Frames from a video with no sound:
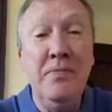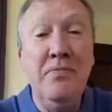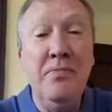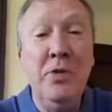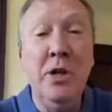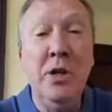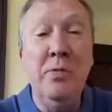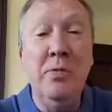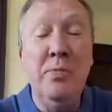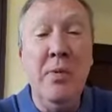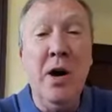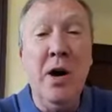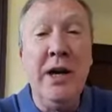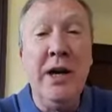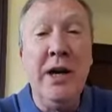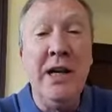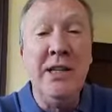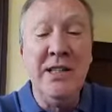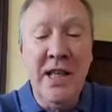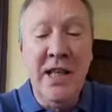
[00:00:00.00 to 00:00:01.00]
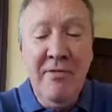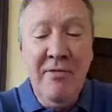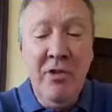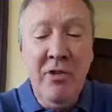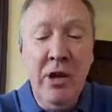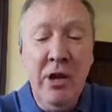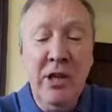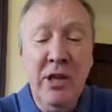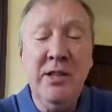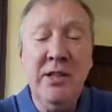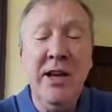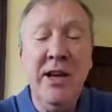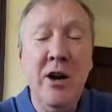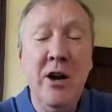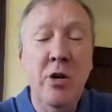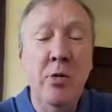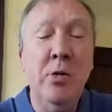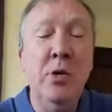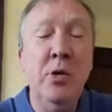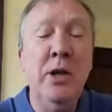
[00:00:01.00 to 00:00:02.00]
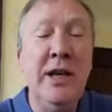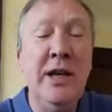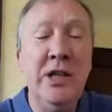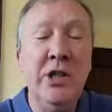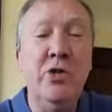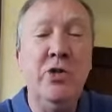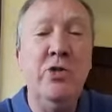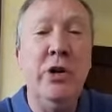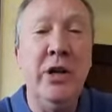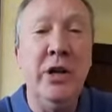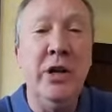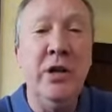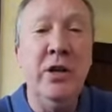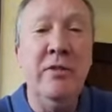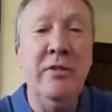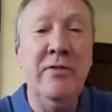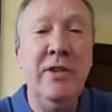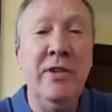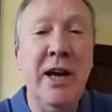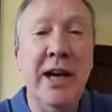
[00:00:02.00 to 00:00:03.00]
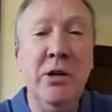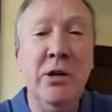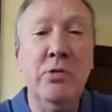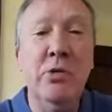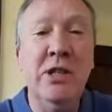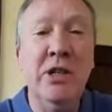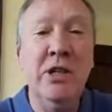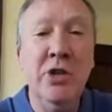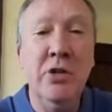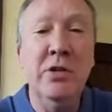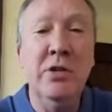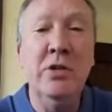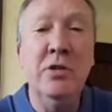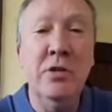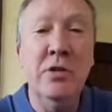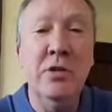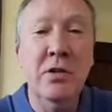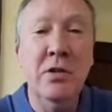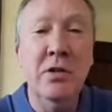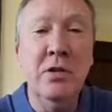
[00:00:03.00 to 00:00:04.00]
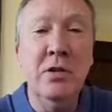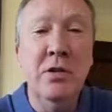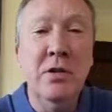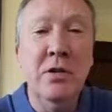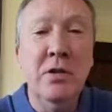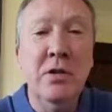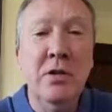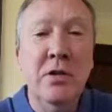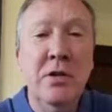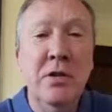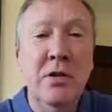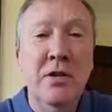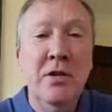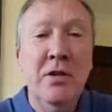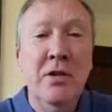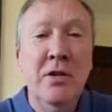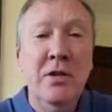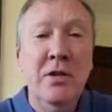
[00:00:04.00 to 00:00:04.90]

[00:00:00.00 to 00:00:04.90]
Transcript: supermarkets, they've got a terrible history of acquisitions. Yes.